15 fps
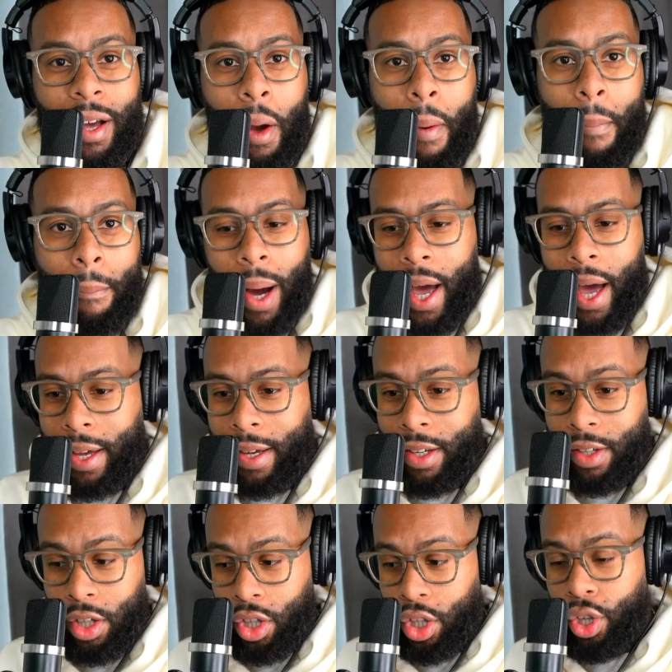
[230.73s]
by
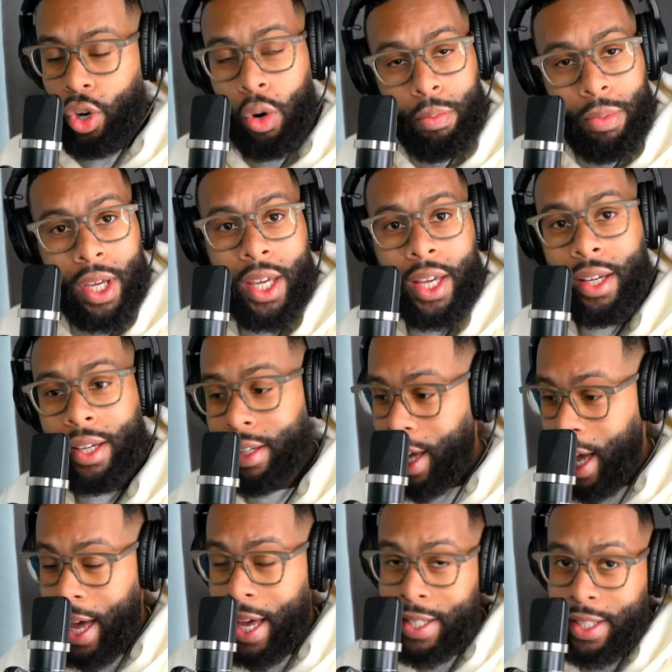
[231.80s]
you know being
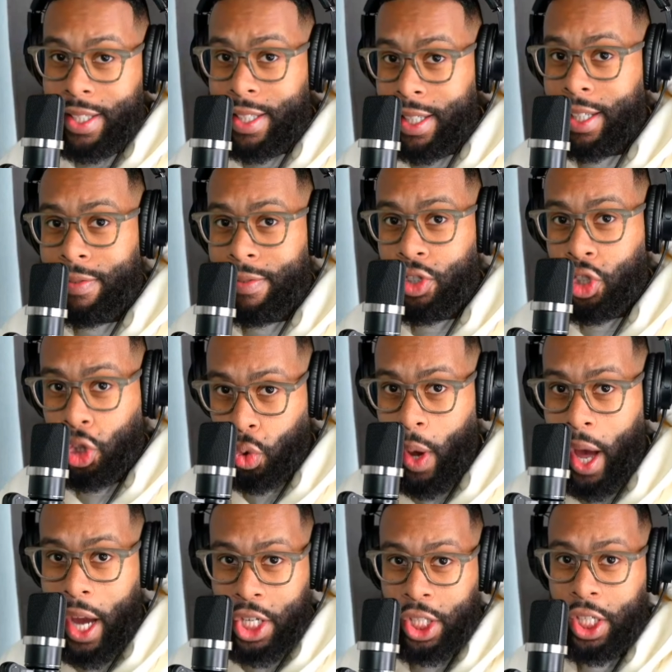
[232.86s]
hesitant to
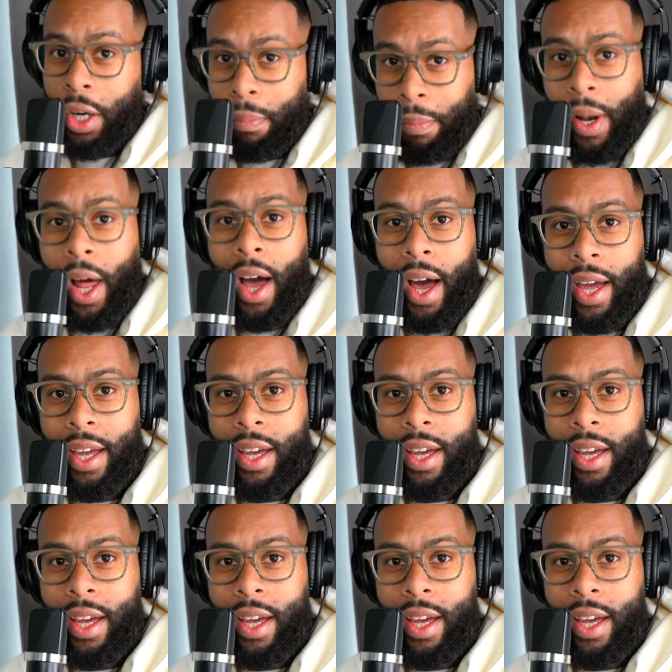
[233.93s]
actually comply,